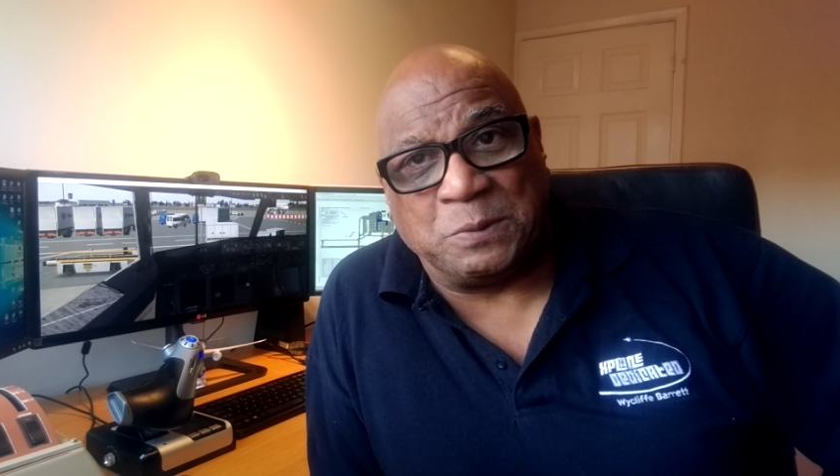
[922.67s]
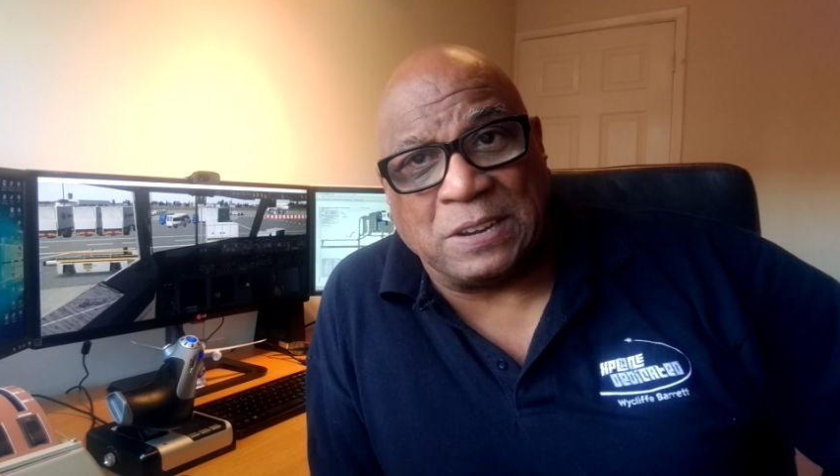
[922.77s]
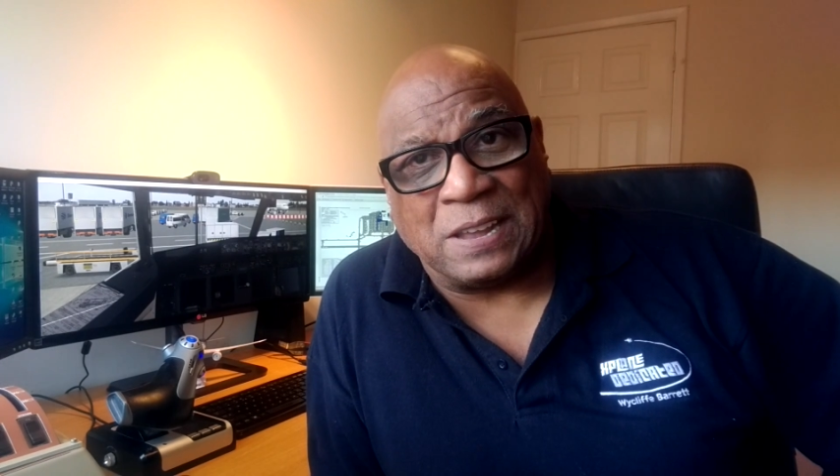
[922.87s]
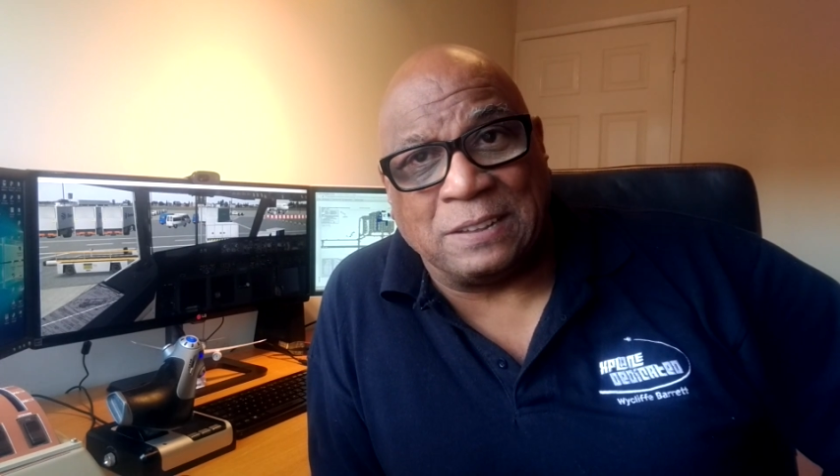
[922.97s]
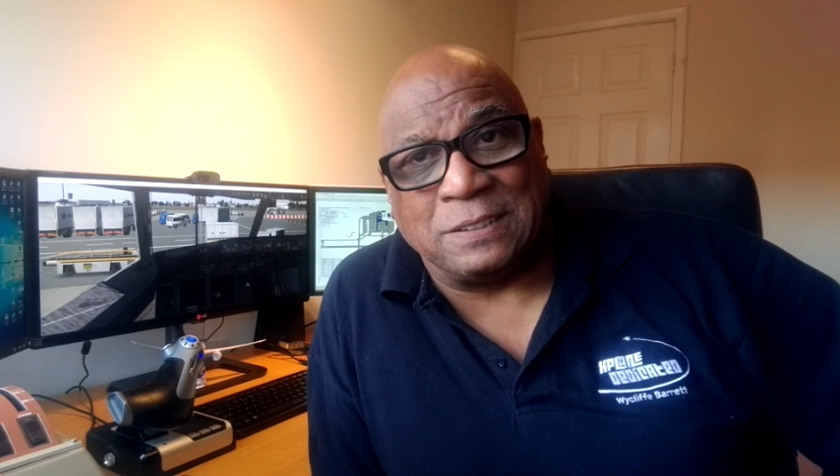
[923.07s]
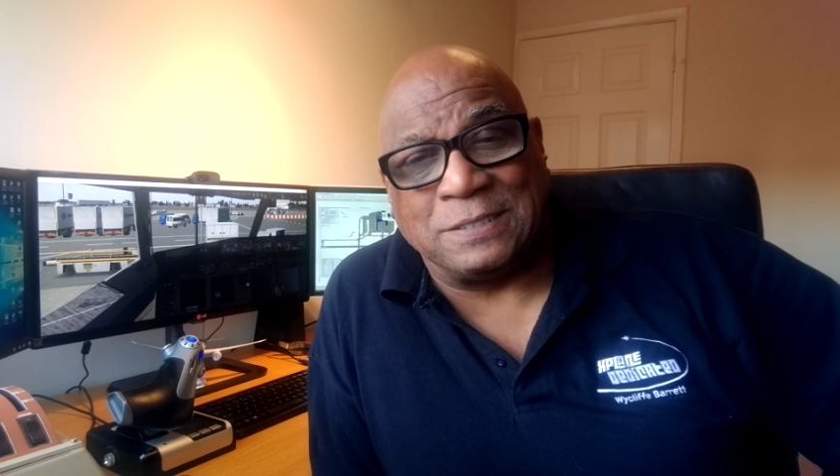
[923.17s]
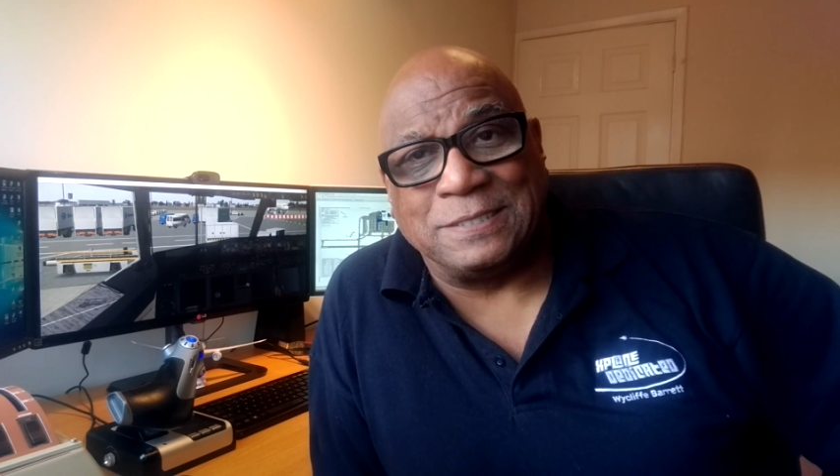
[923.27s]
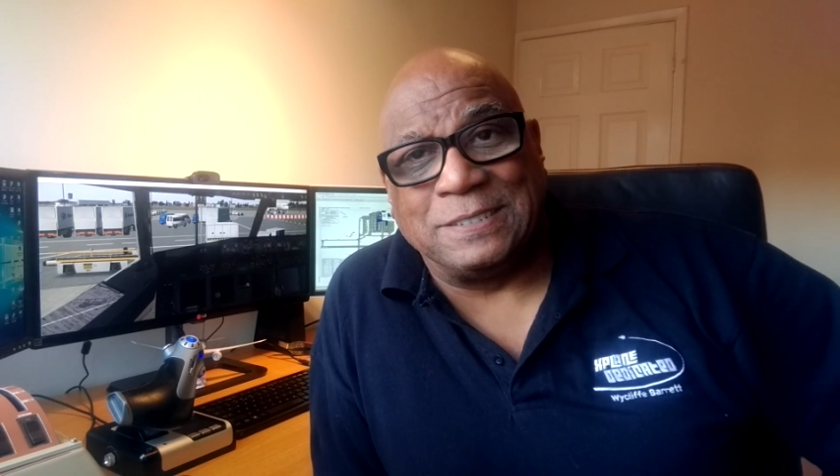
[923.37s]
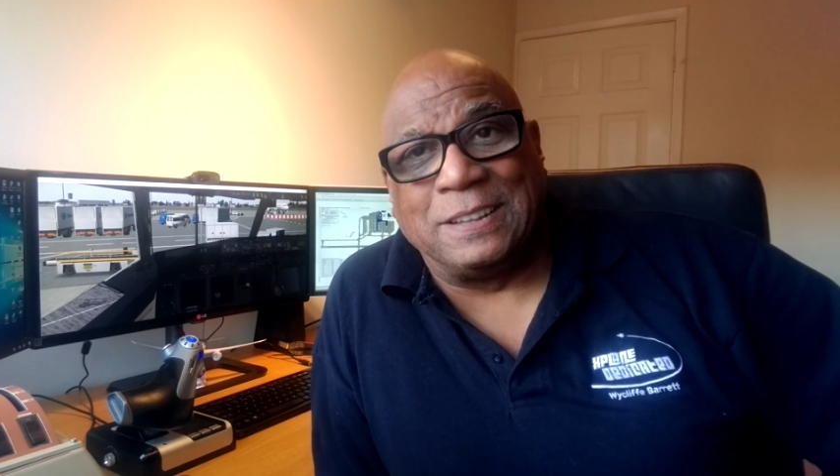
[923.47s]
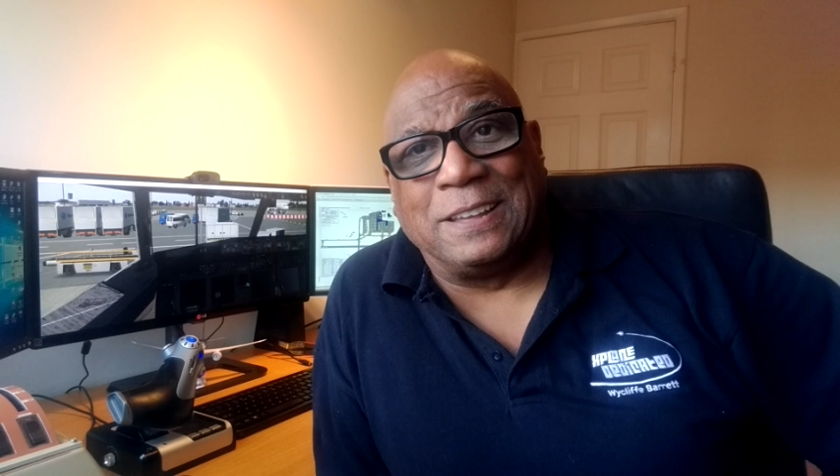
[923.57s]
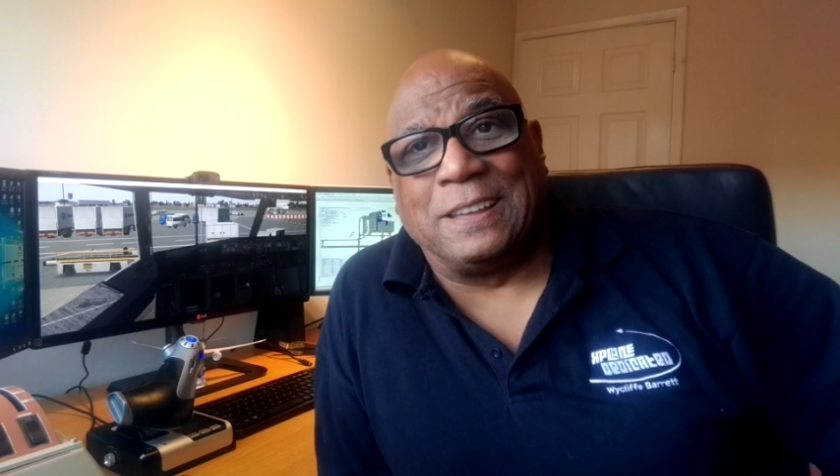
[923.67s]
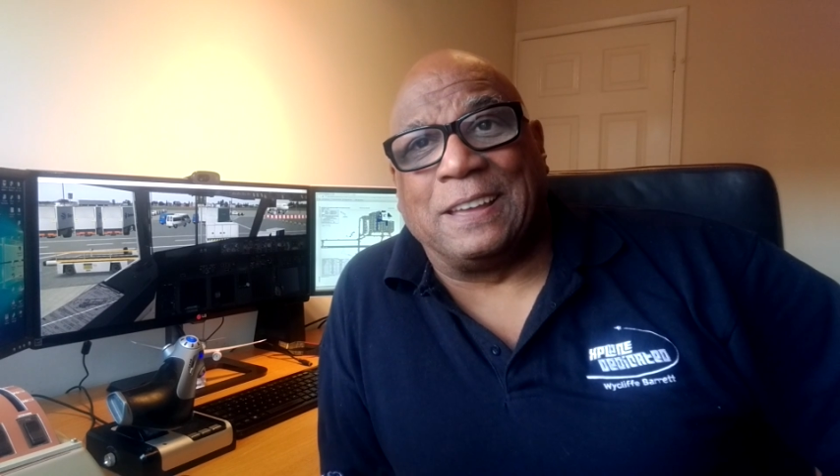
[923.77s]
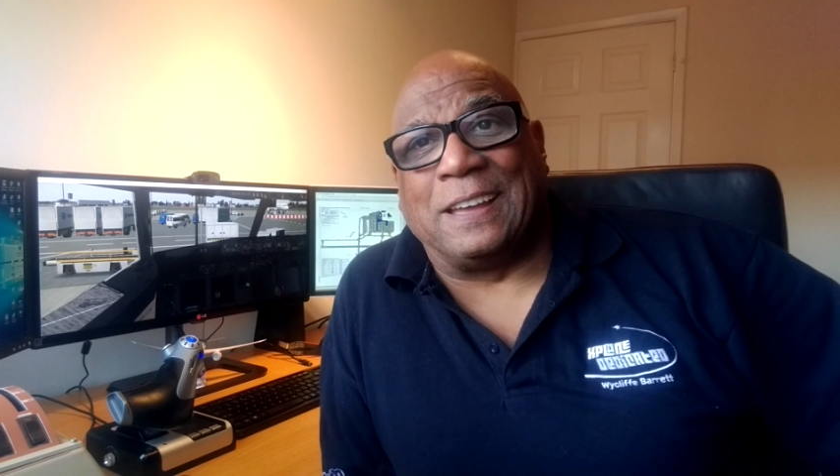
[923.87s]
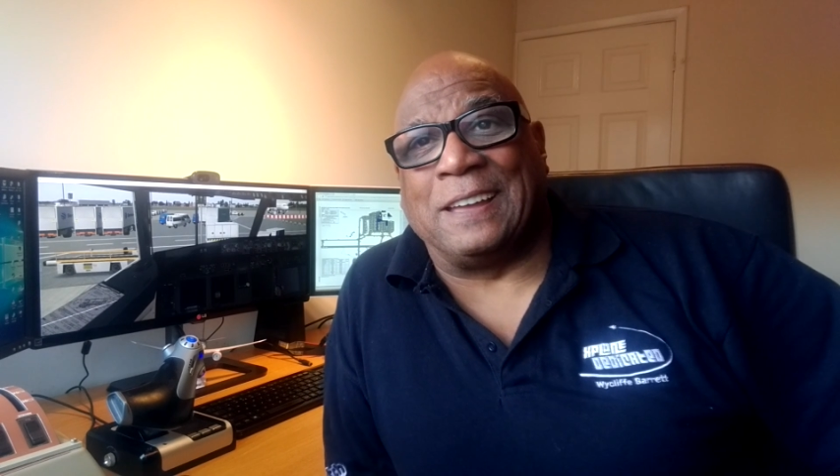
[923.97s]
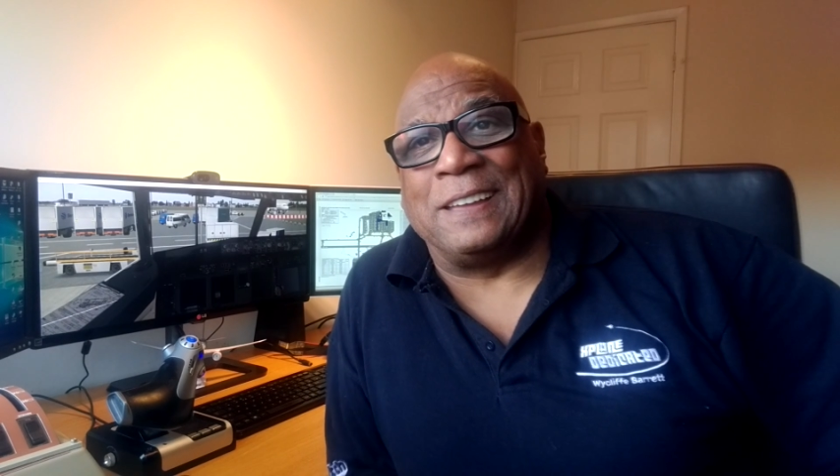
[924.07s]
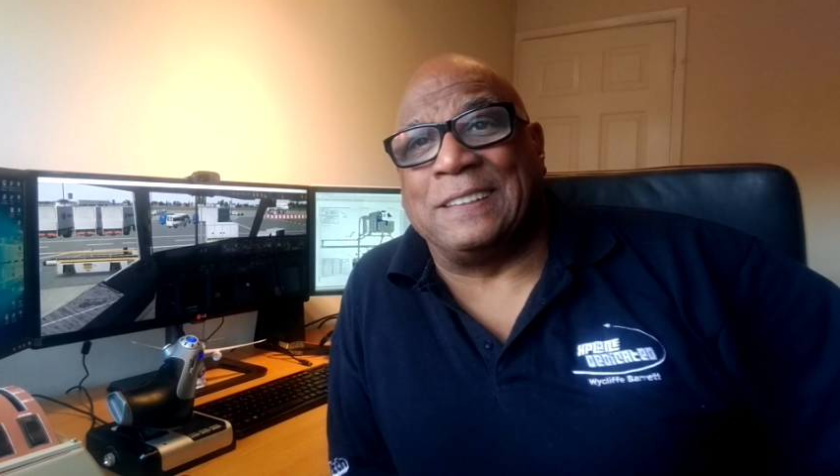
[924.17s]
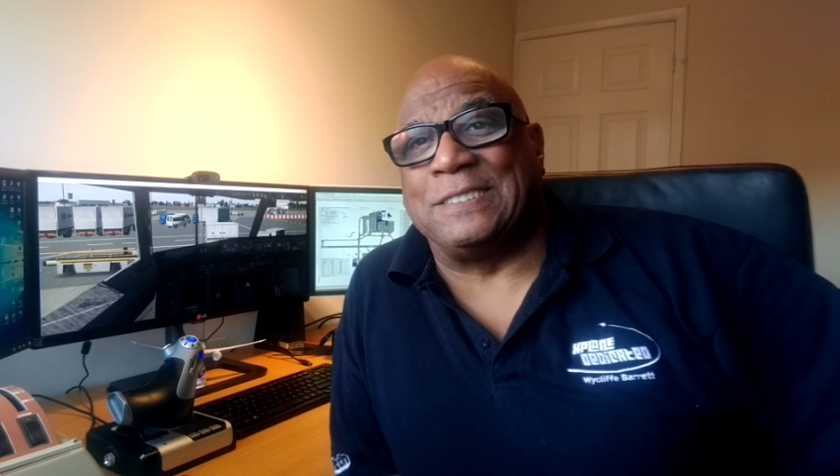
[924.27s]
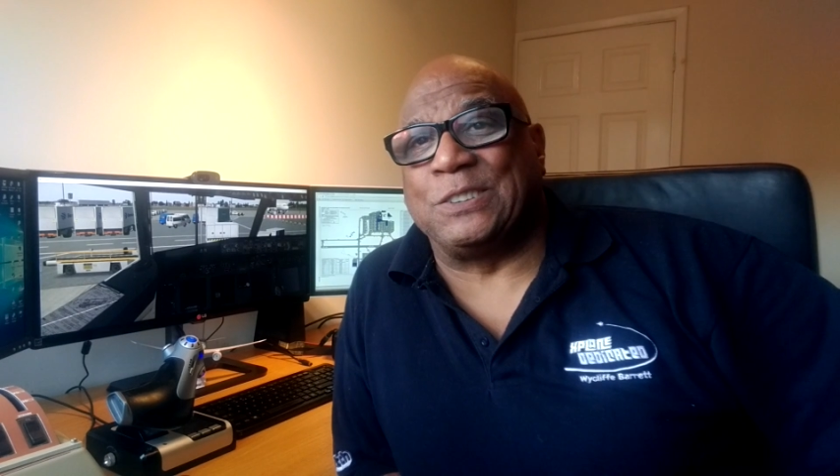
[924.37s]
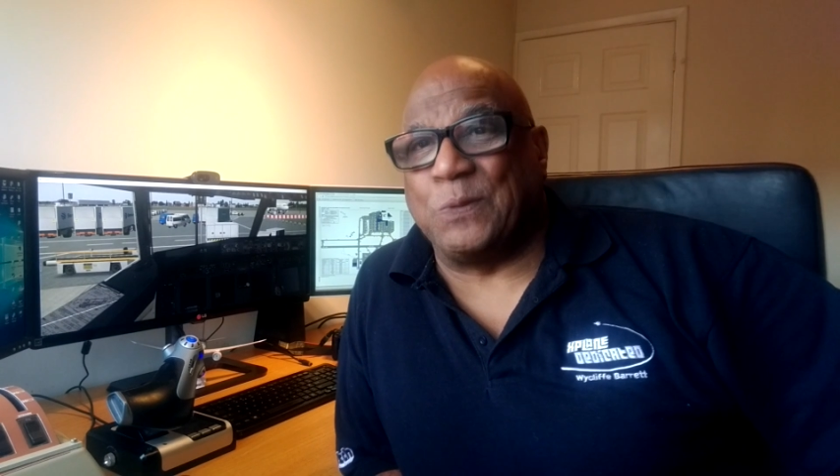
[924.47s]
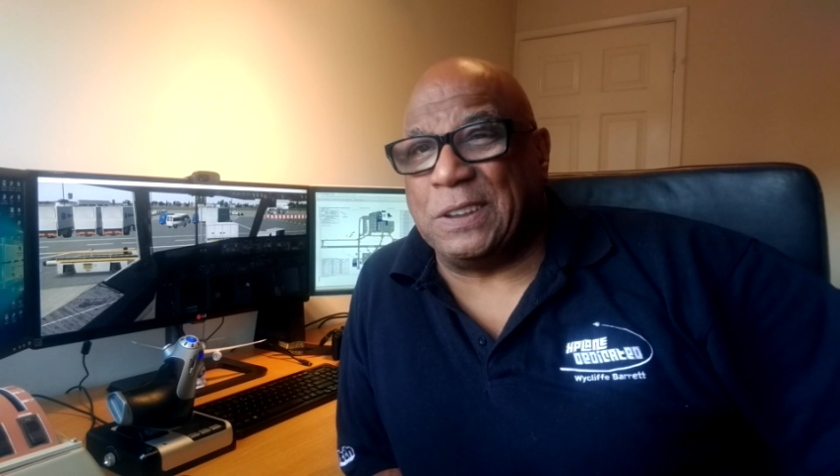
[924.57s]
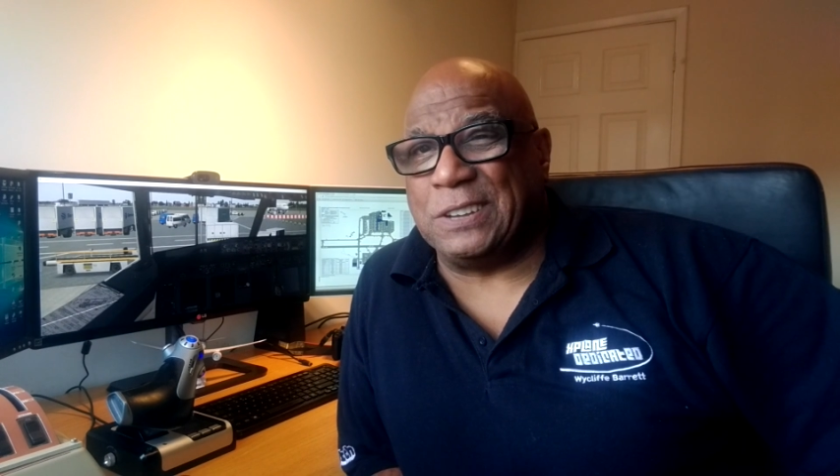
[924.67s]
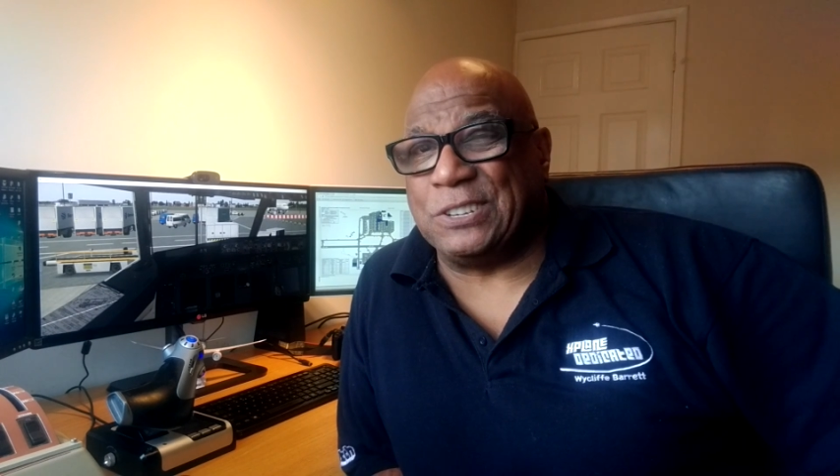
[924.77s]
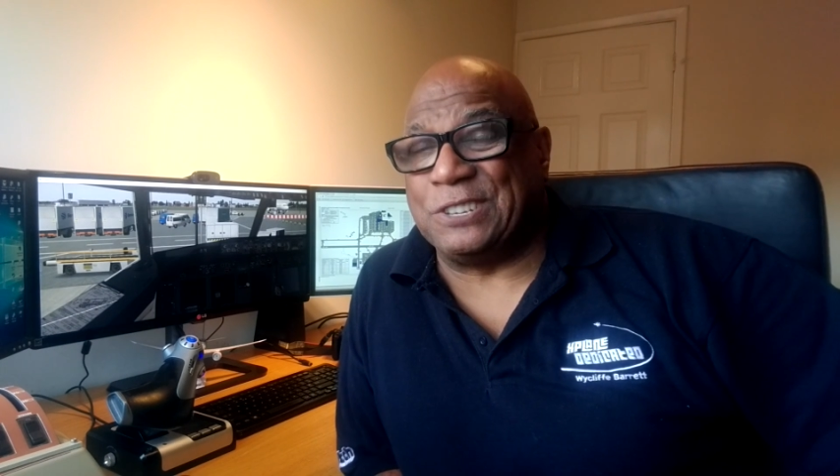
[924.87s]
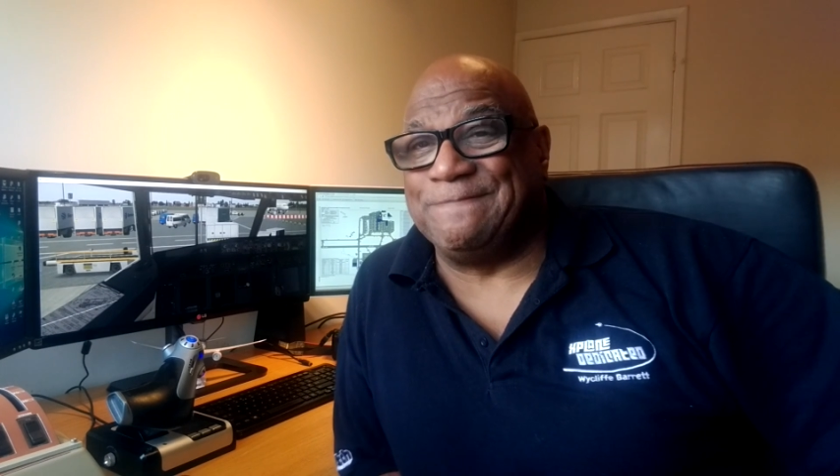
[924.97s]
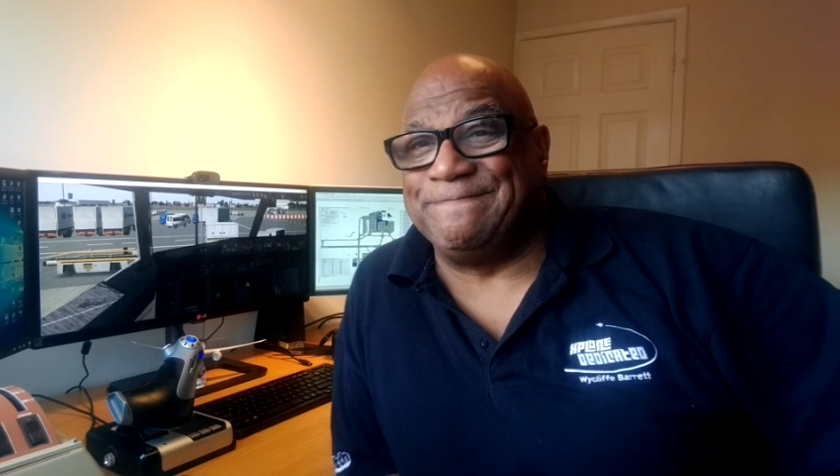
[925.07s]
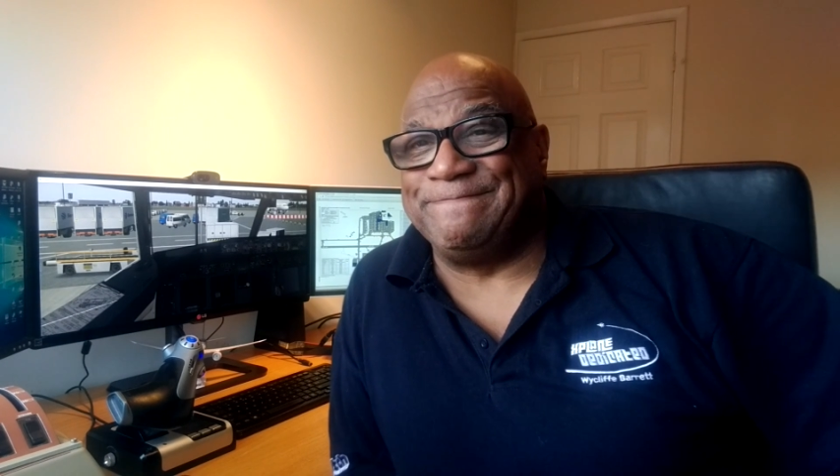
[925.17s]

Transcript: channel and Twitch,